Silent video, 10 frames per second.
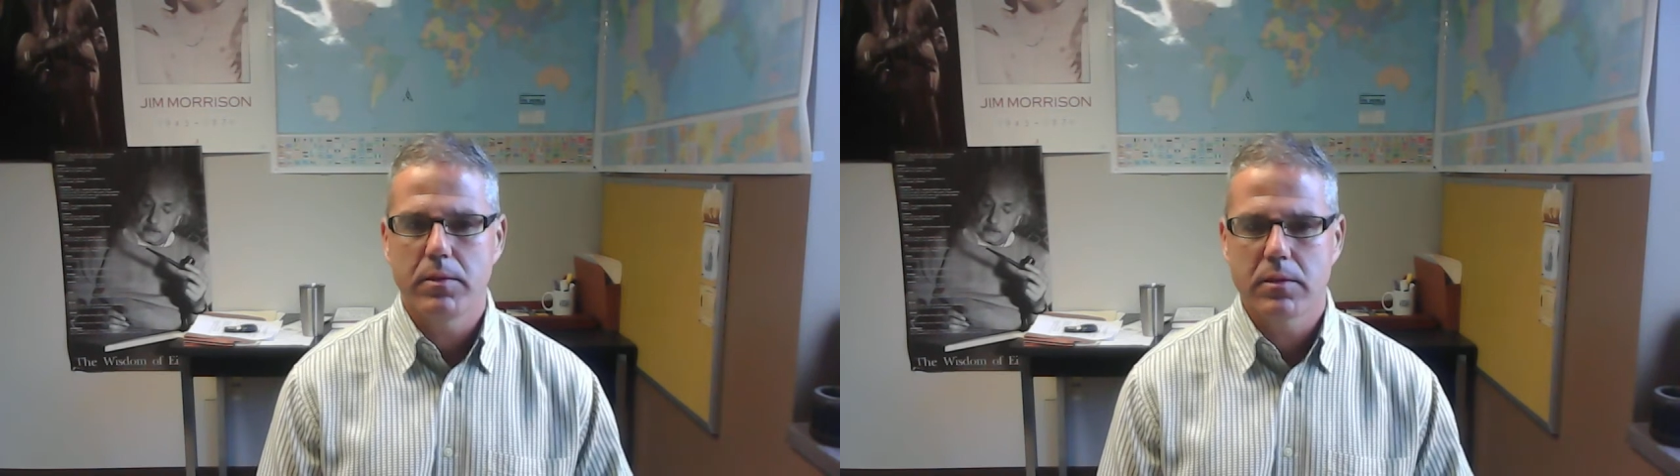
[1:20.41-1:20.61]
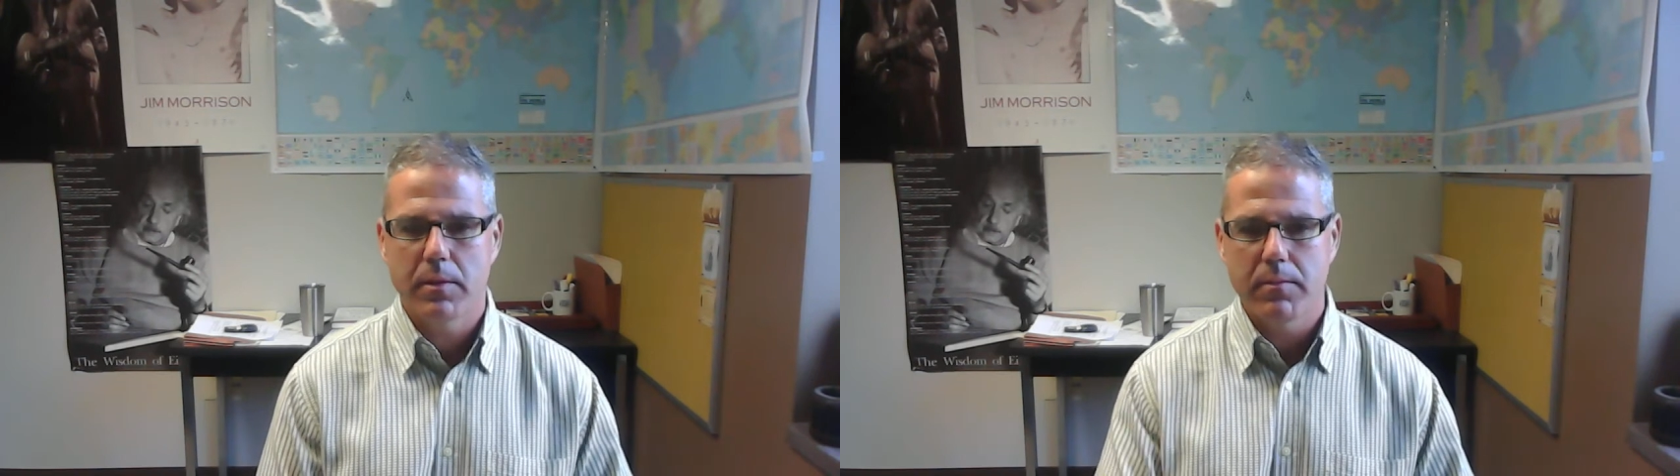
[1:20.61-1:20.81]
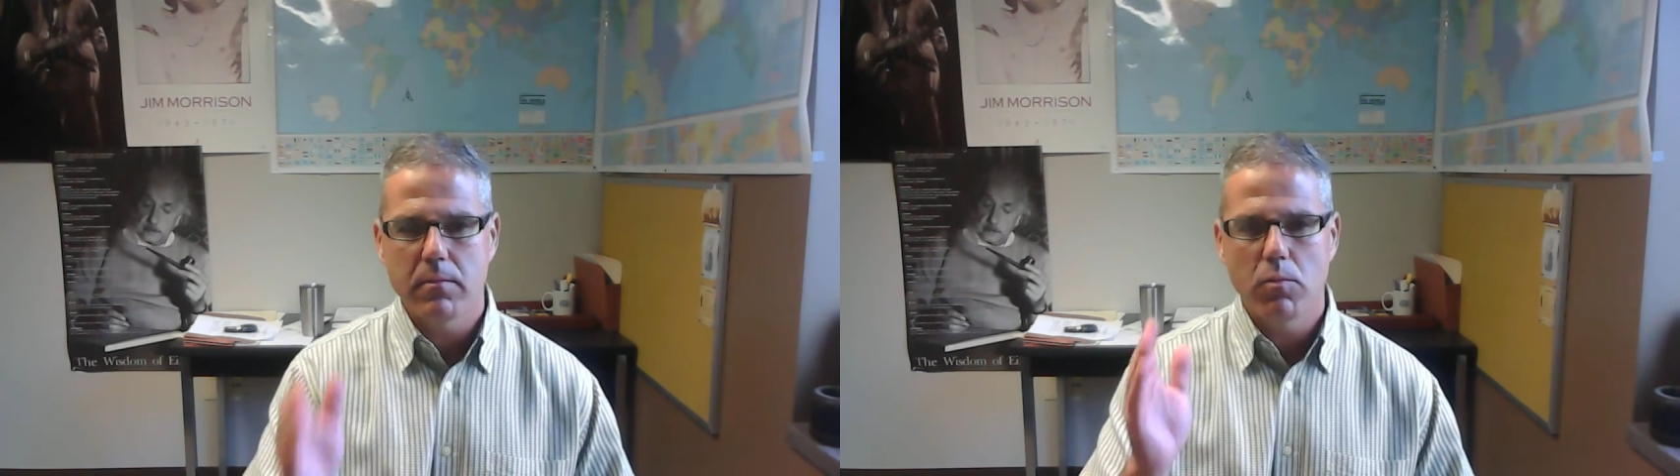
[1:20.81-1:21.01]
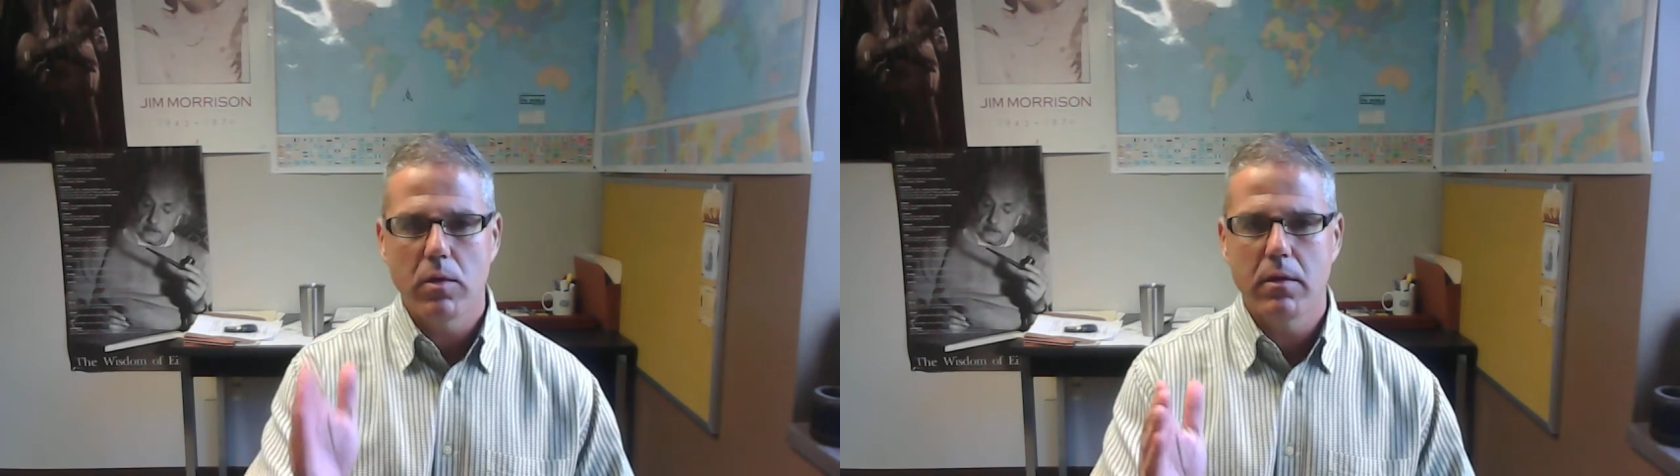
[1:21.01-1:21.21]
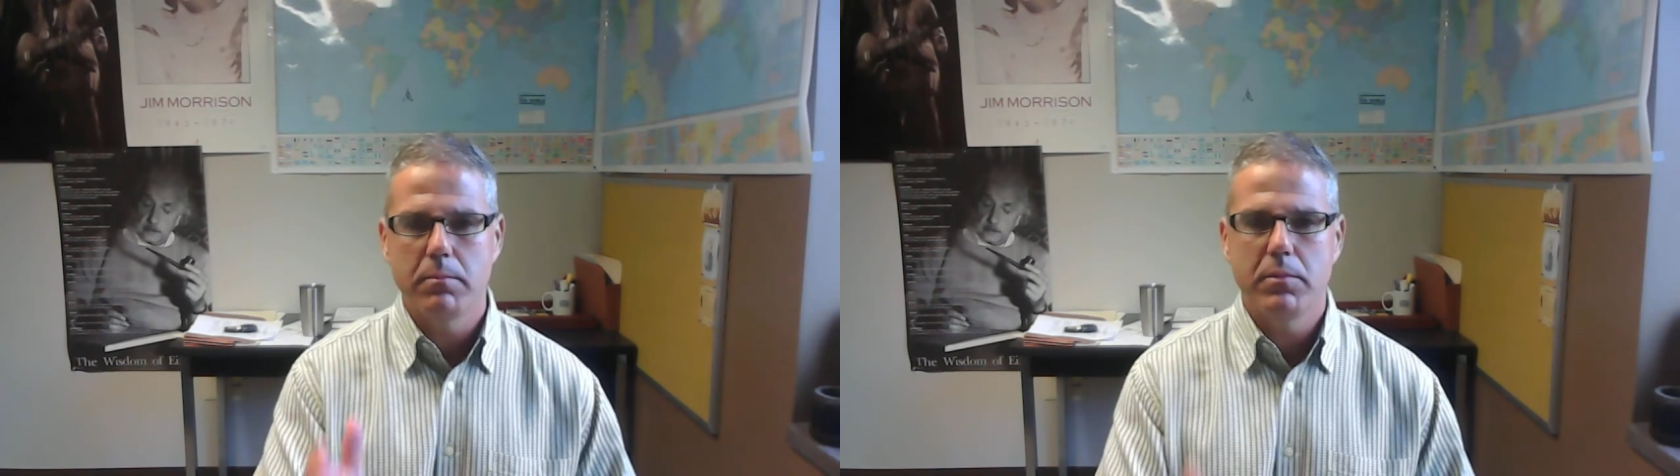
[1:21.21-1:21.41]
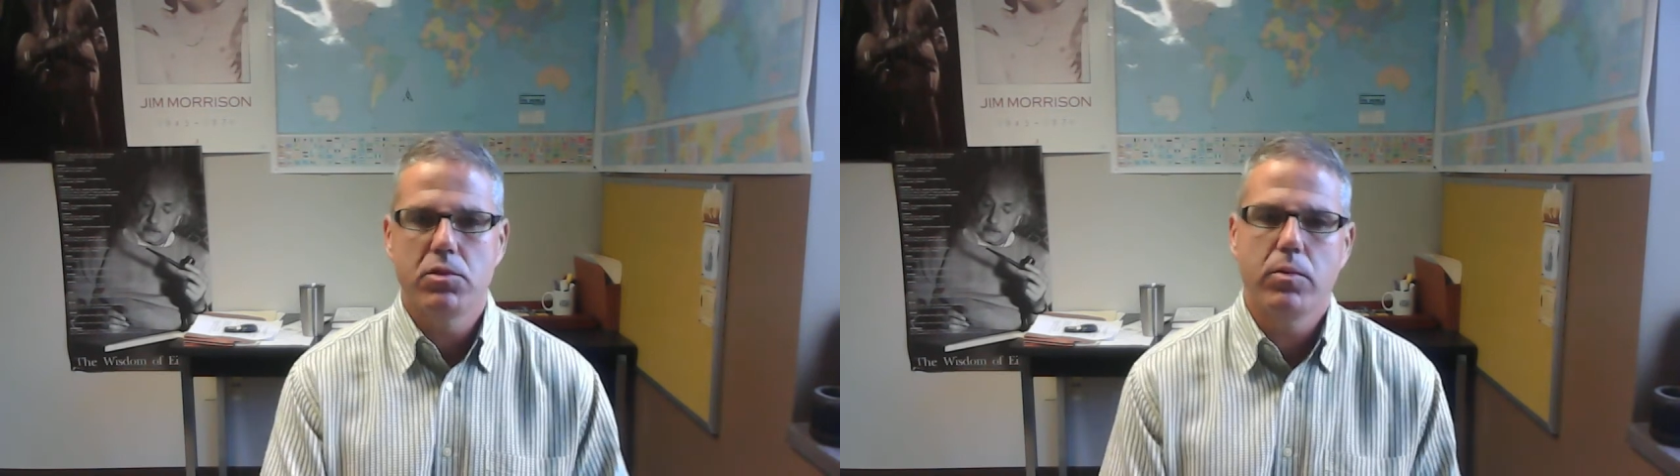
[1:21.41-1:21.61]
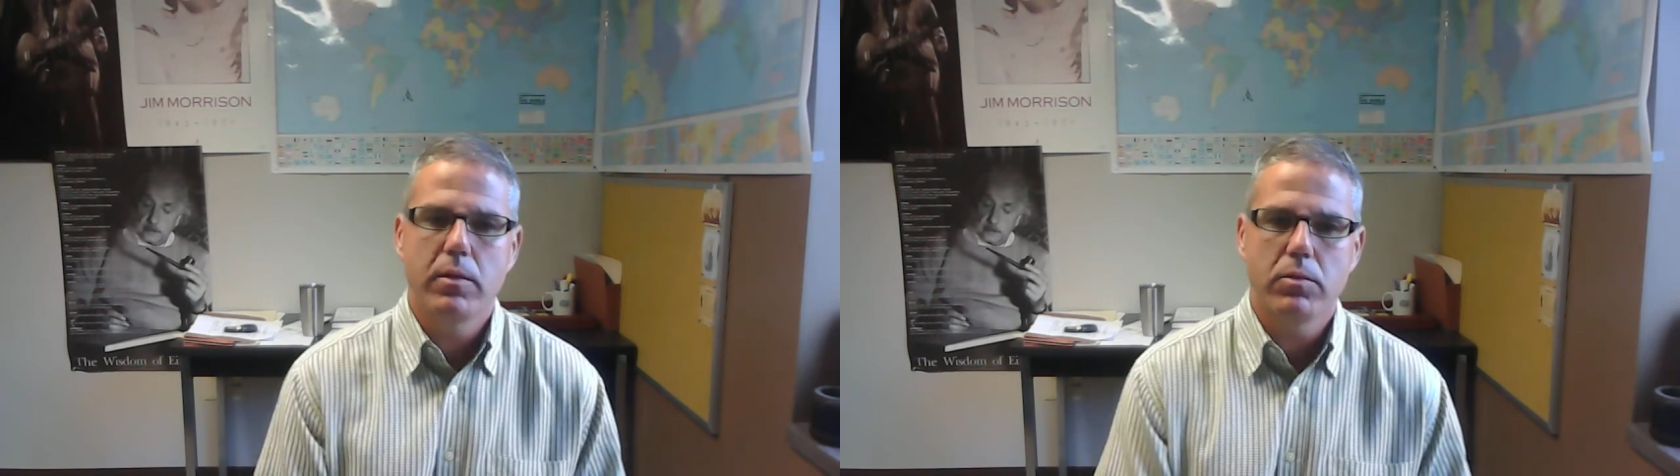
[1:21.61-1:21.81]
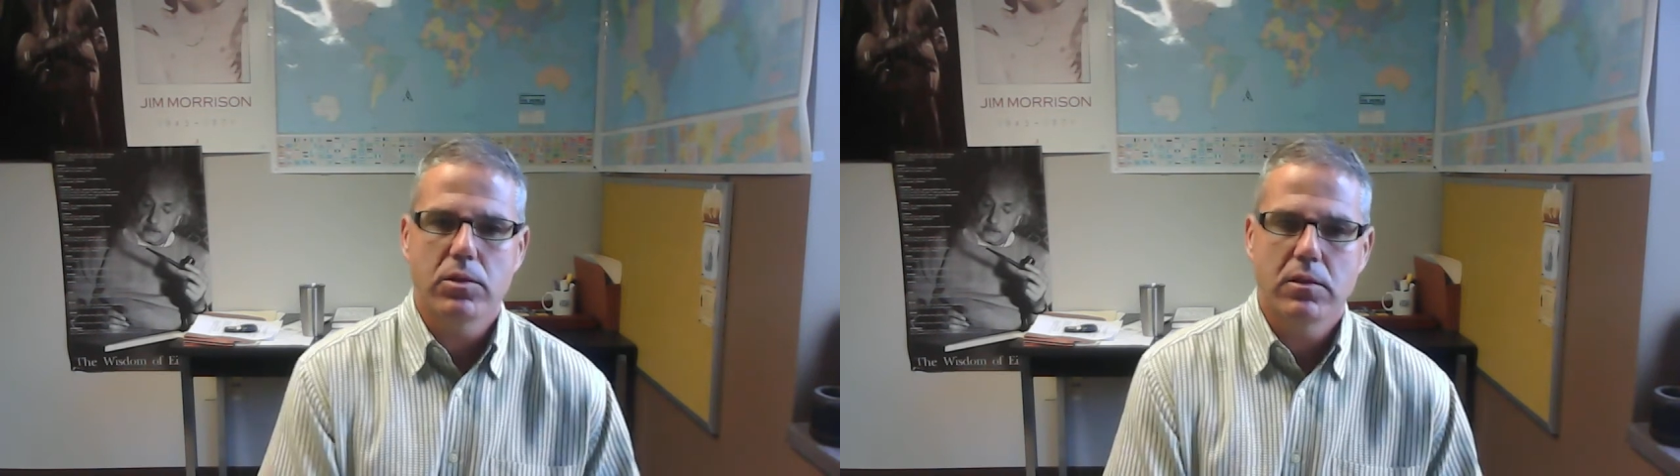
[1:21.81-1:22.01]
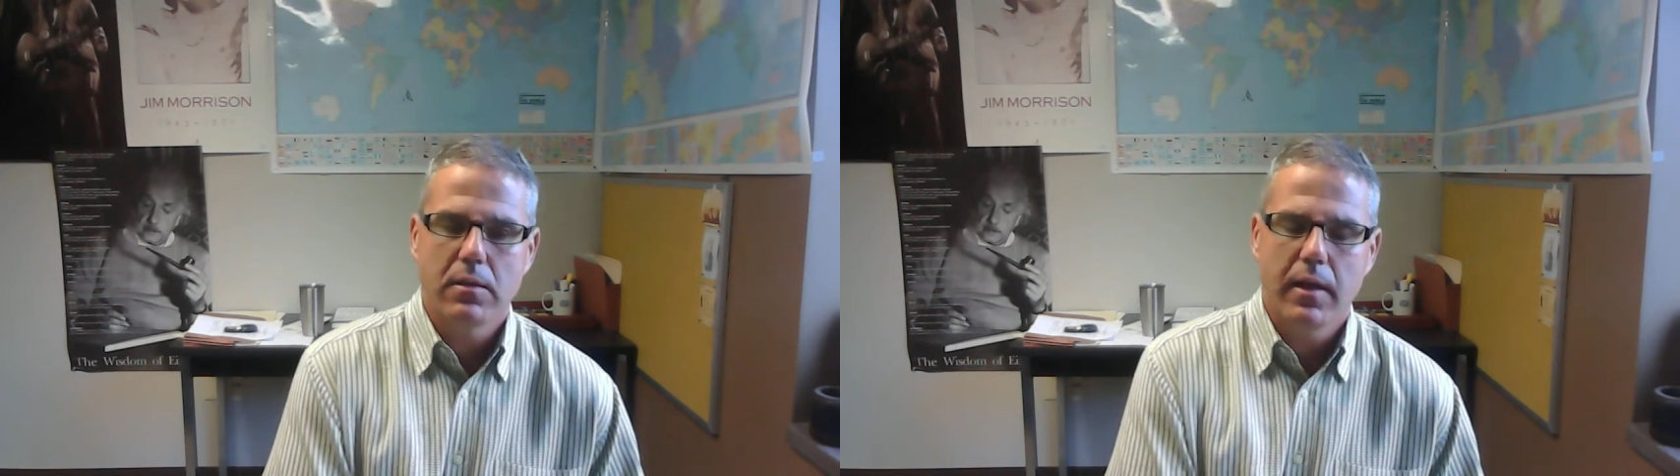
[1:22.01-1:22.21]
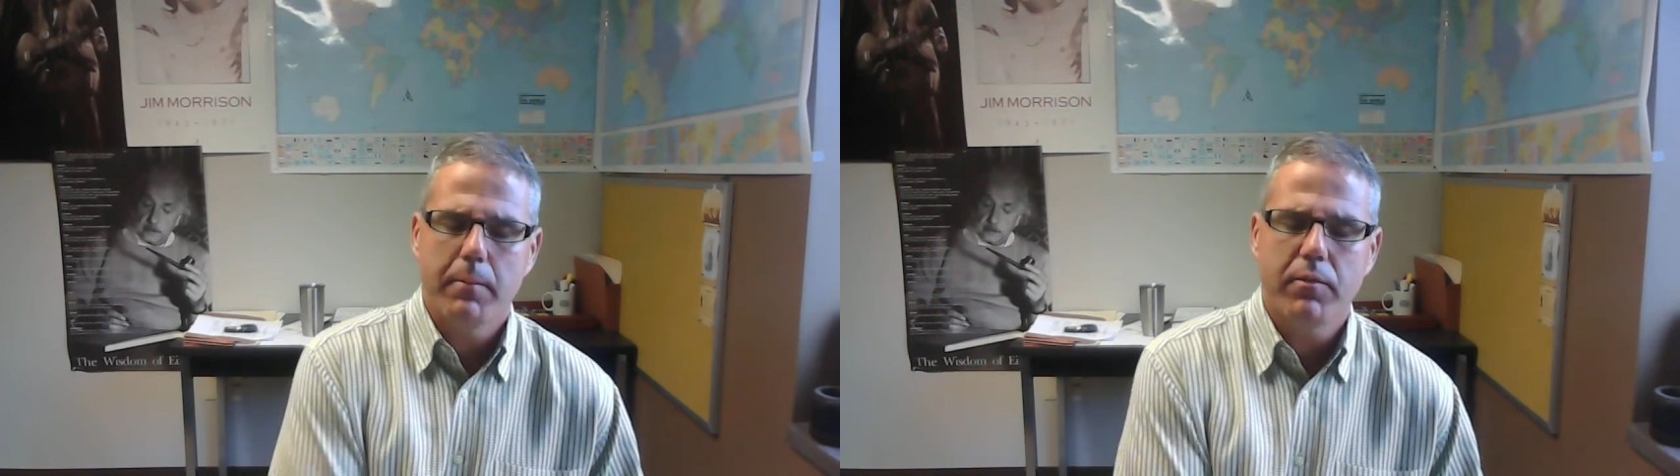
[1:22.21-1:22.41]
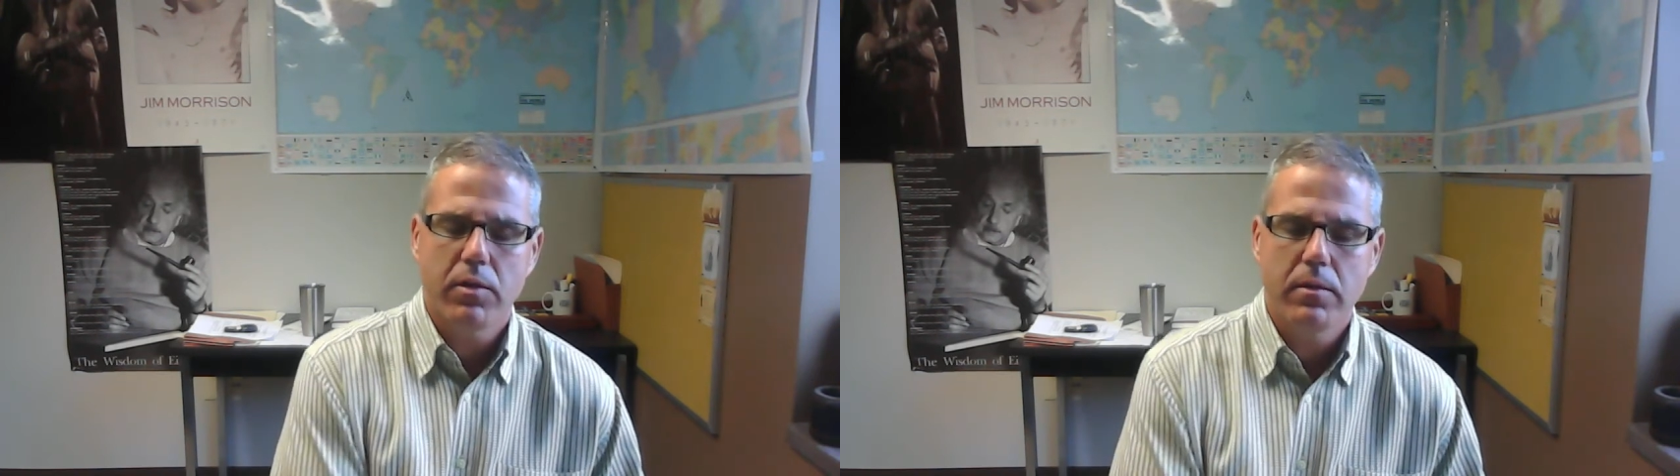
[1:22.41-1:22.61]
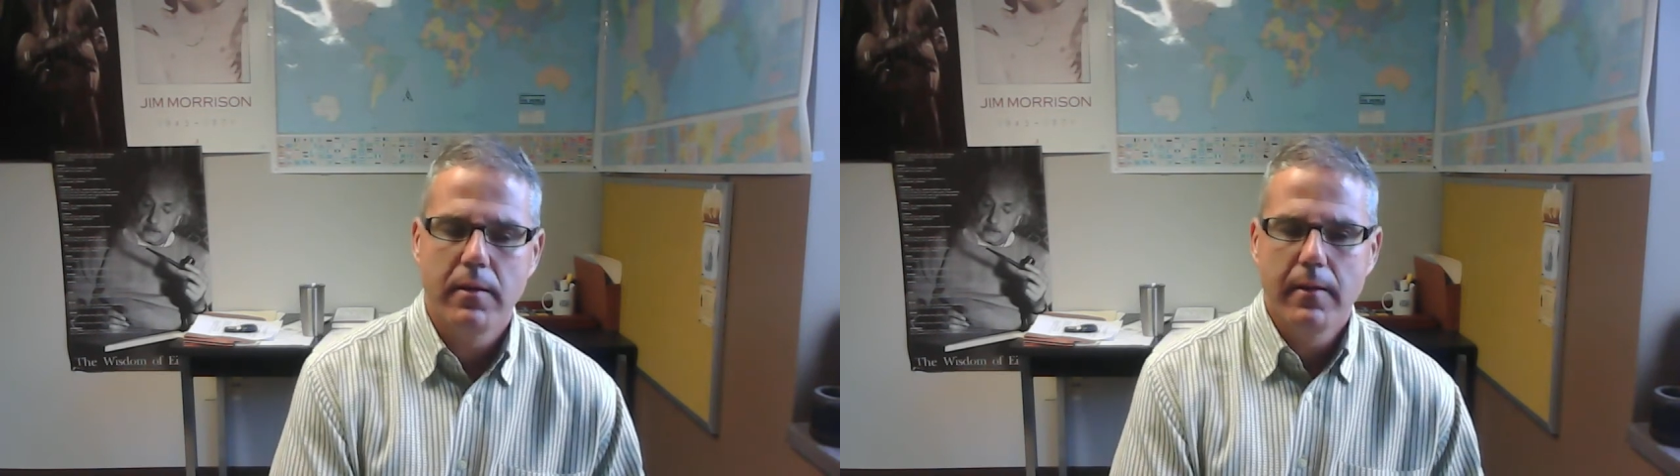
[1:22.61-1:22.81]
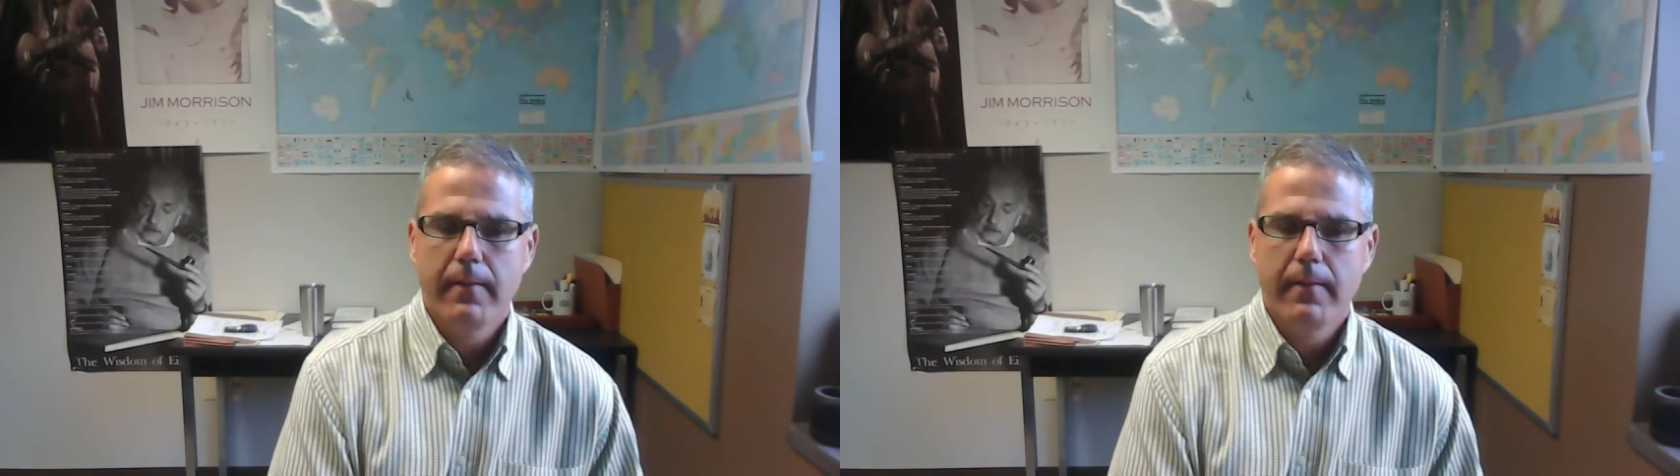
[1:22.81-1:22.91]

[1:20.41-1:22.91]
but somewhere in between, which is an ambivert.